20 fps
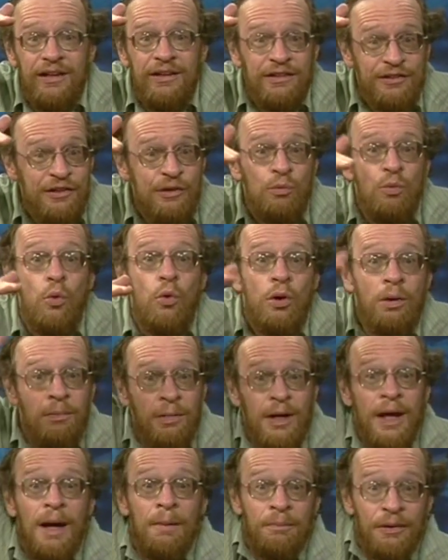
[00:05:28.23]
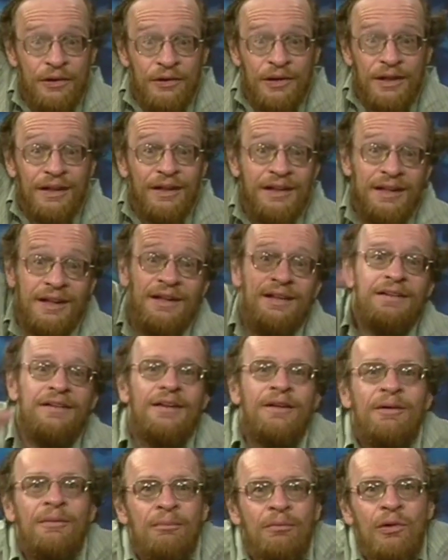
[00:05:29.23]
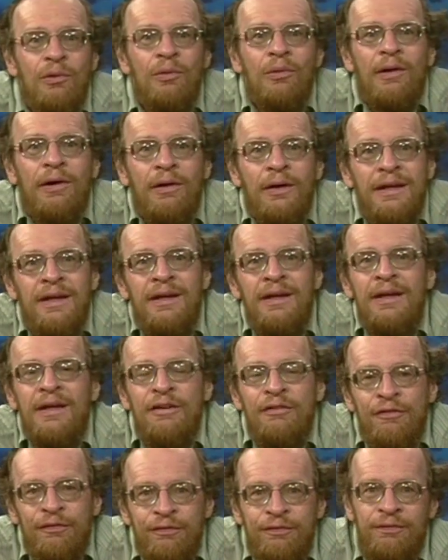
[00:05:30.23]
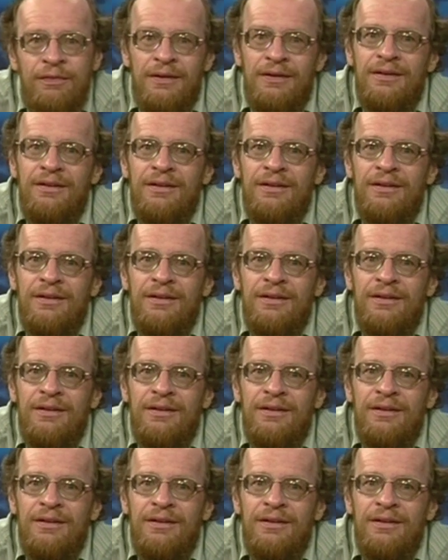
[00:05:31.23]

And as you warm it up, you can get a little more. If